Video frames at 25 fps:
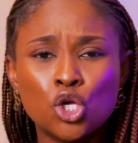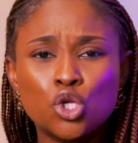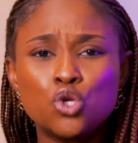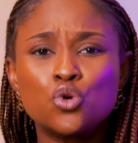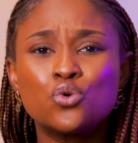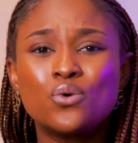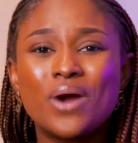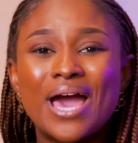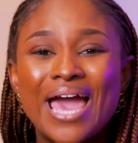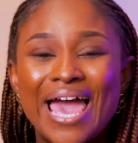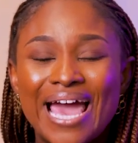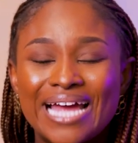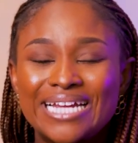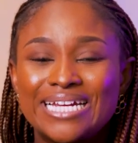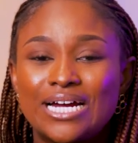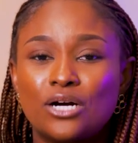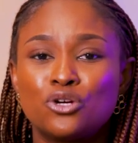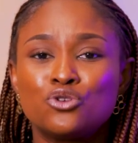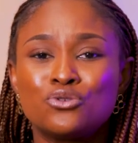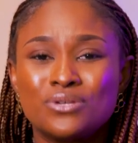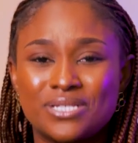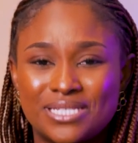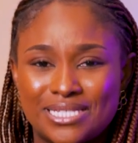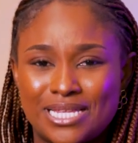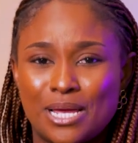you head
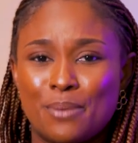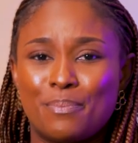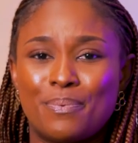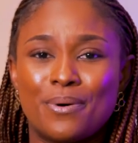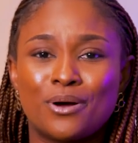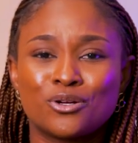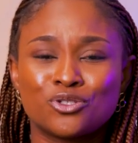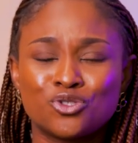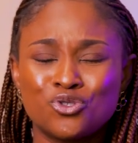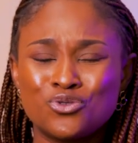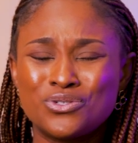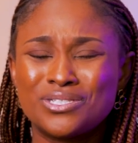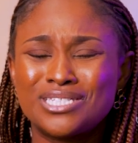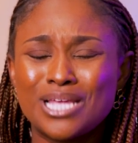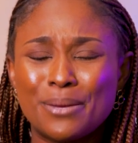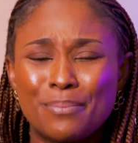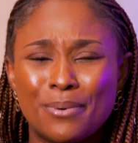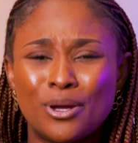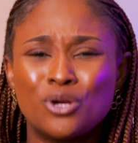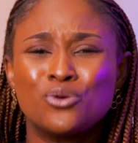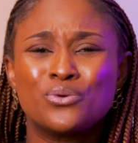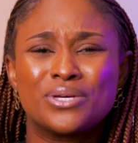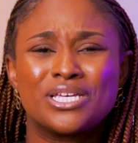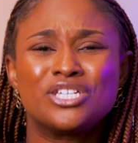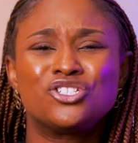out, you step out
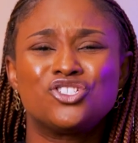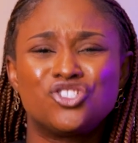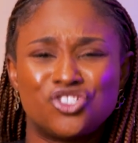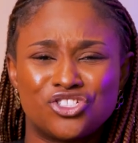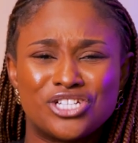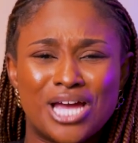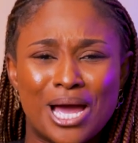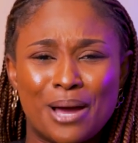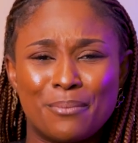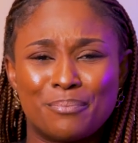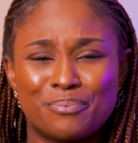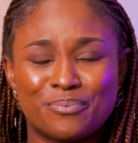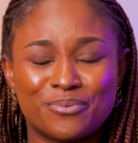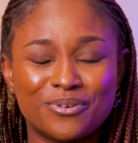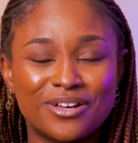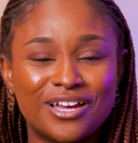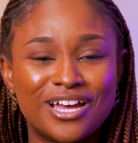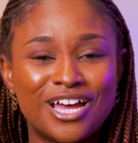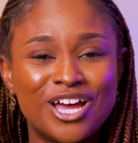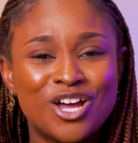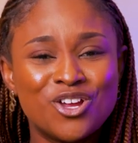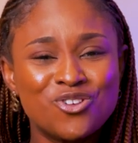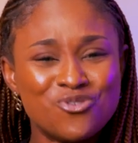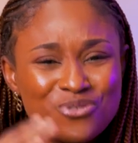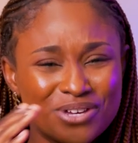looking sharp,
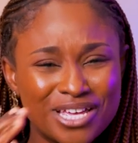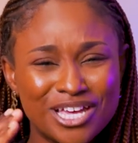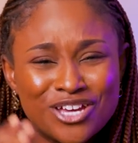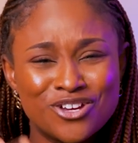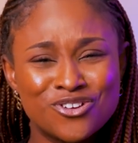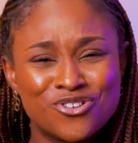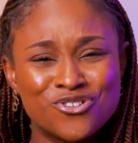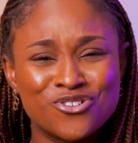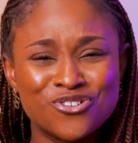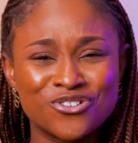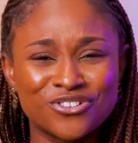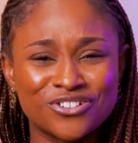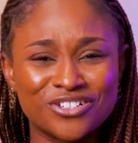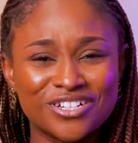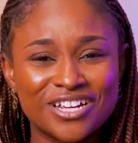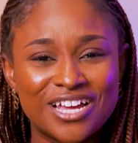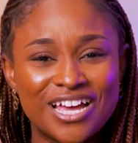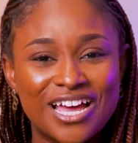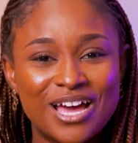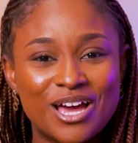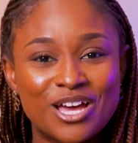looking good.